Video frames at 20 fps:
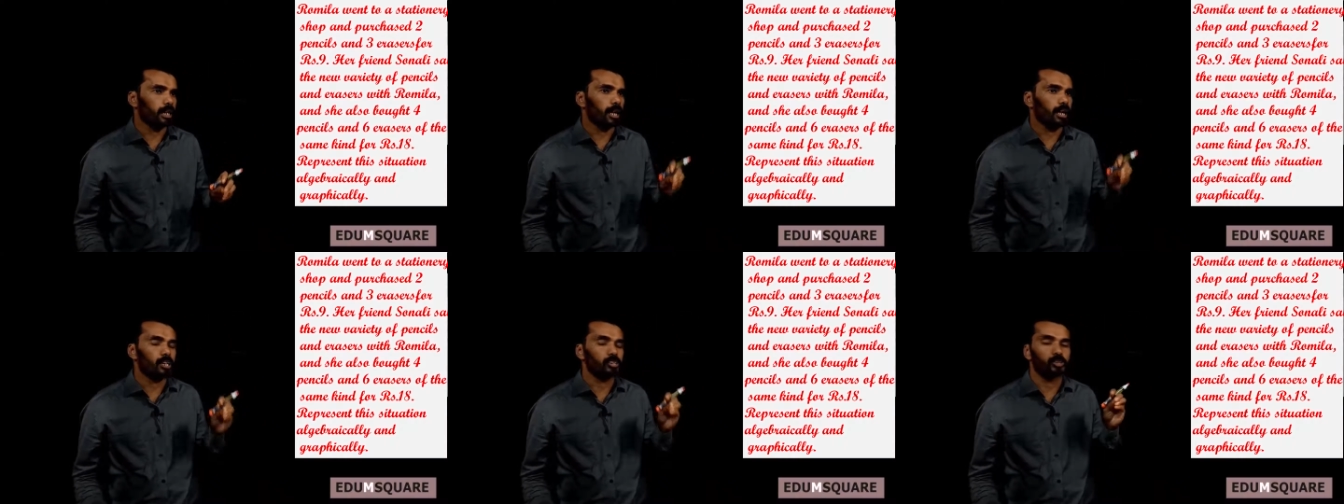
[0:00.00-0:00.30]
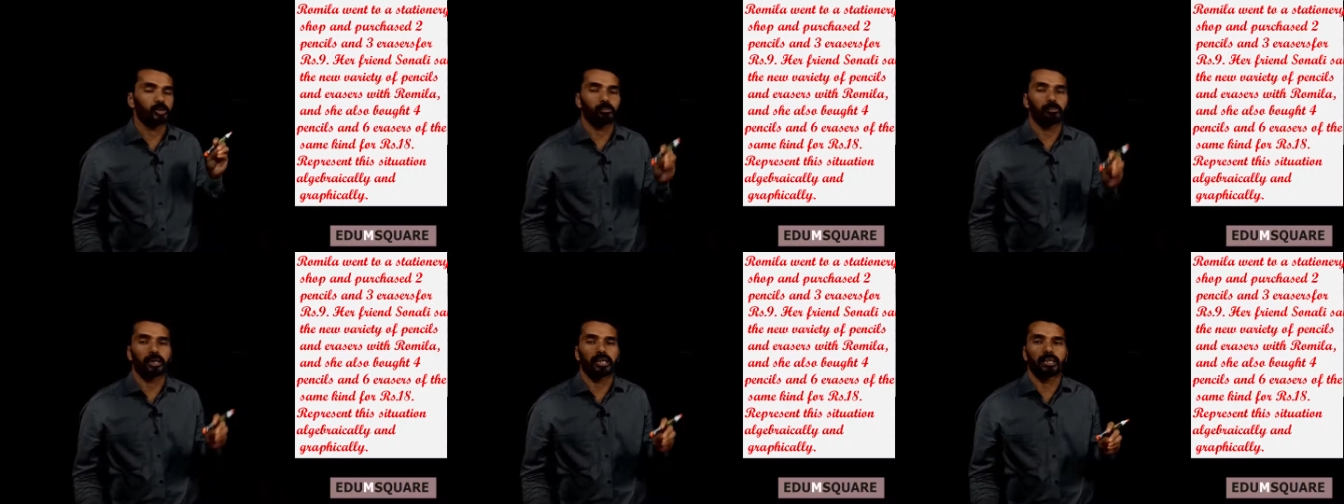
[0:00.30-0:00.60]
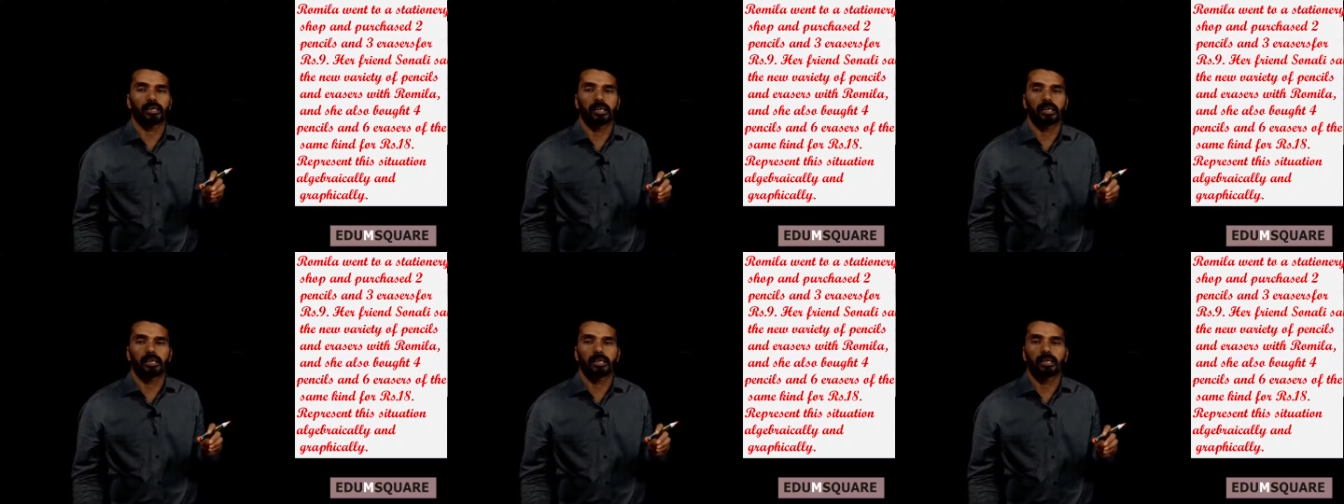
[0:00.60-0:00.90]

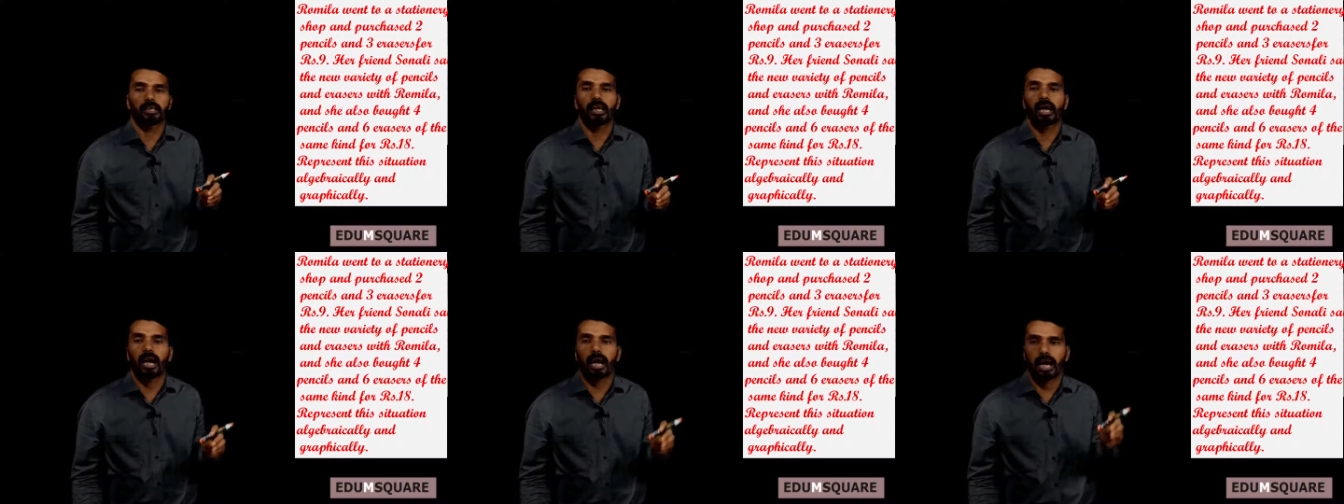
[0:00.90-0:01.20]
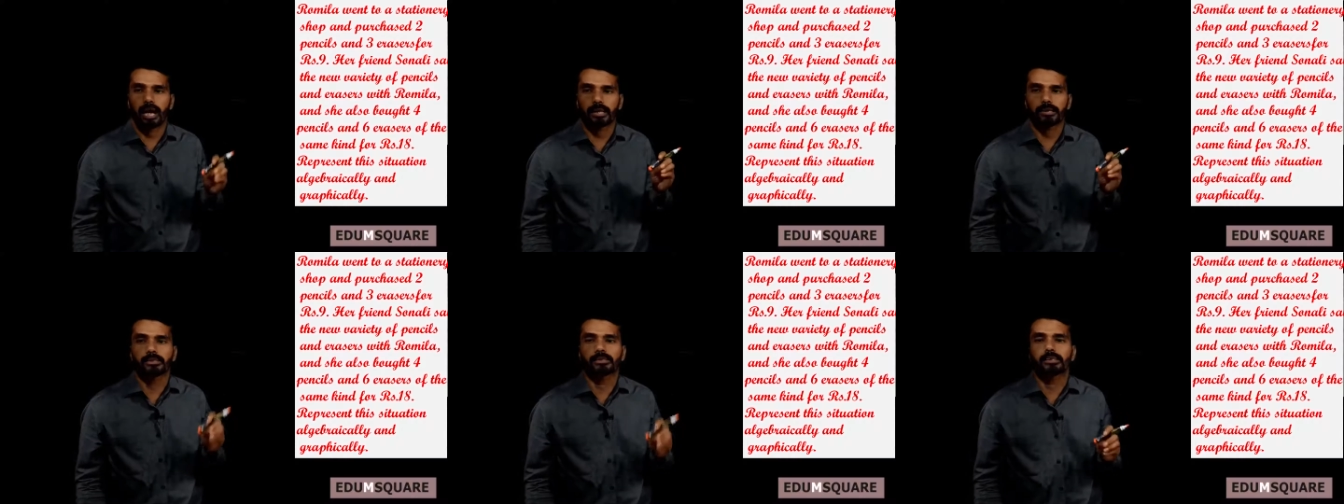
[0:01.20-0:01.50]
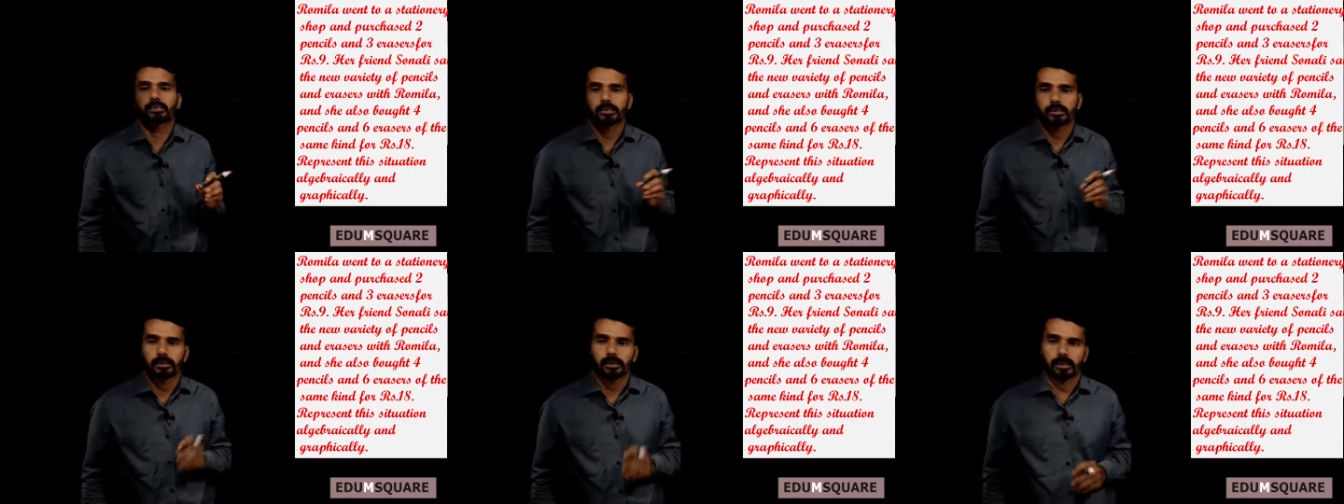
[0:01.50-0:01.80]
algebraically and